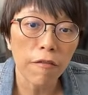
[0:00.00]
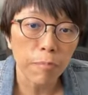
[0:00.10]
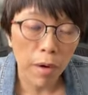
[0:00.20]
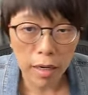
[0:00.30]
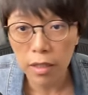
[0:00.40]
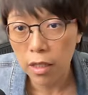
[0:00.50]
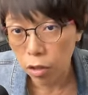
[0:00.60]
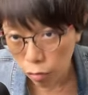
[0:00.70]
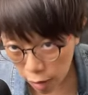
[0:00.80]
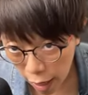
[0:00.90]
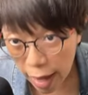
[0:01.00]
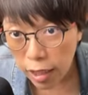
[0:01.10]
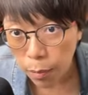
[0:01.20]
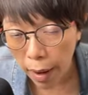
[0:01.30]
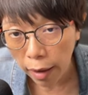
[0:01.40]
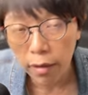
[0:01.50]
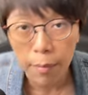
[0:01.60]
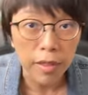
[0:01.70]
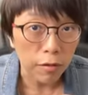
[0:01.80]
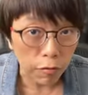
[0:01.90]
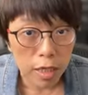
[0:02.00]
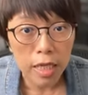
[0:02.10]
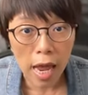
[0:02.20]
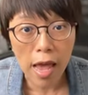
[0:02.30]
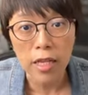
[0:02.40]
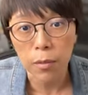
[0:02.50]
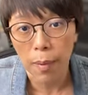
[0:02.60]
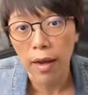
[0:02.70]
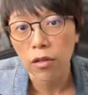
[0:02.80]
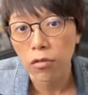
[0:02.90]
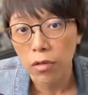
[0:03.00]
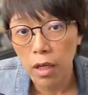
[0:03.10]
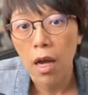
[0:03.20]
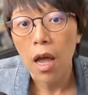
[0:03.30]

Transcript: if price is to test back, that means retest back to the